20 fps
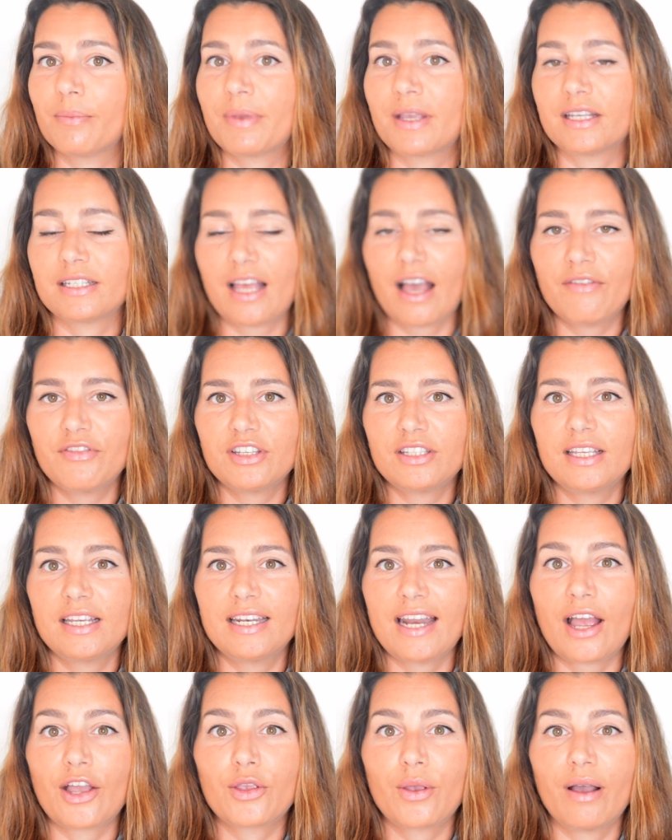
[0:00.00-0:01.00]
because obviously
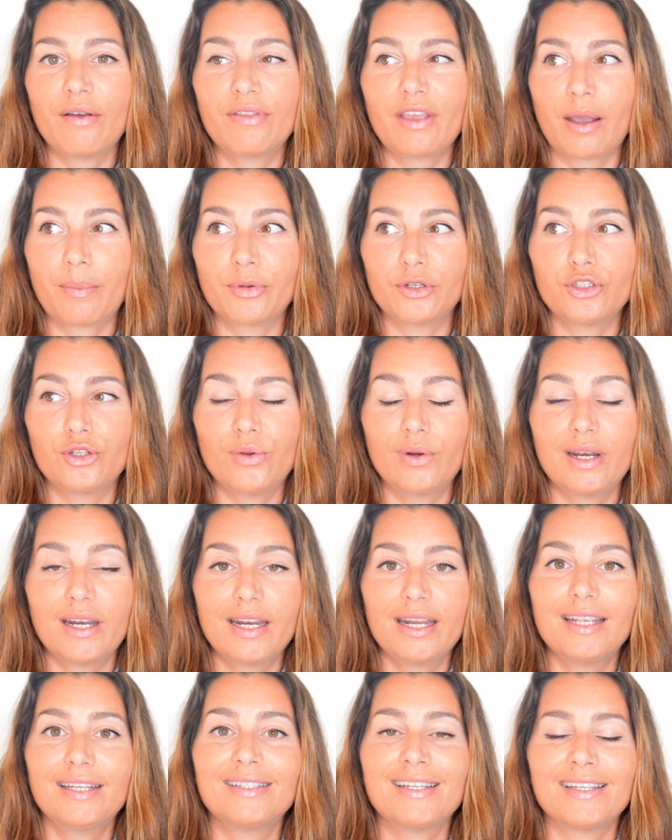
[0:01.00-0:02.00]
now you have the
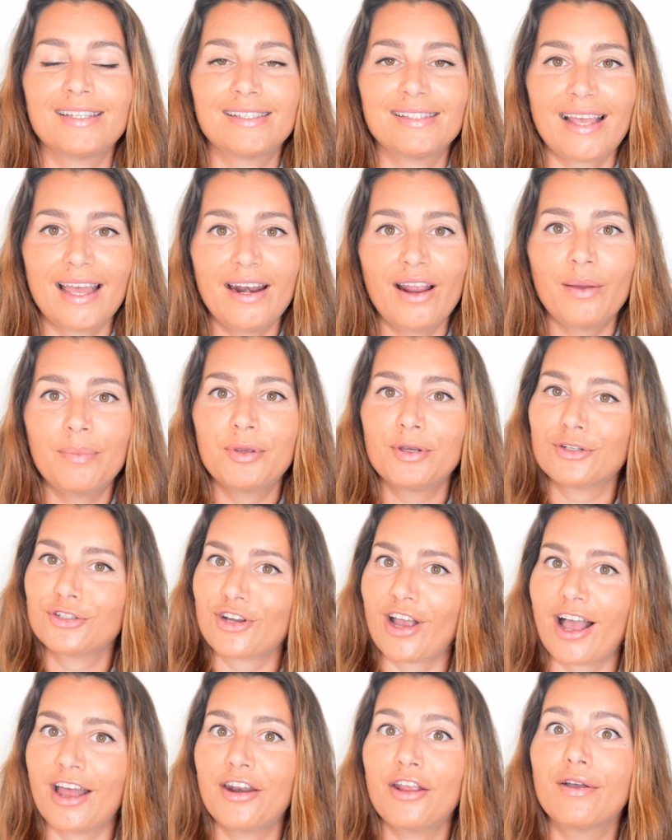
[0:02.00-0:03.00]
opportunity to set up your
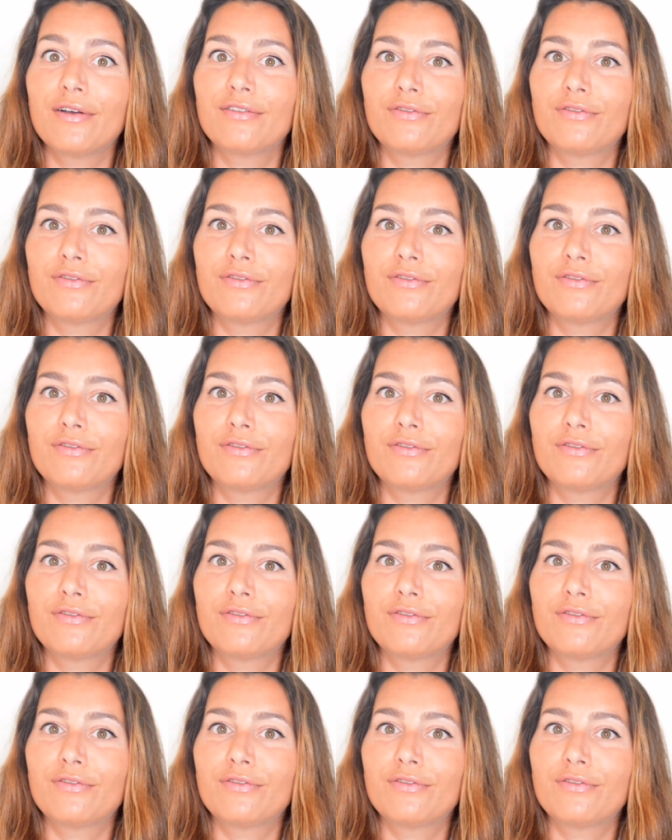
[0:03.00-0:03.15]
shot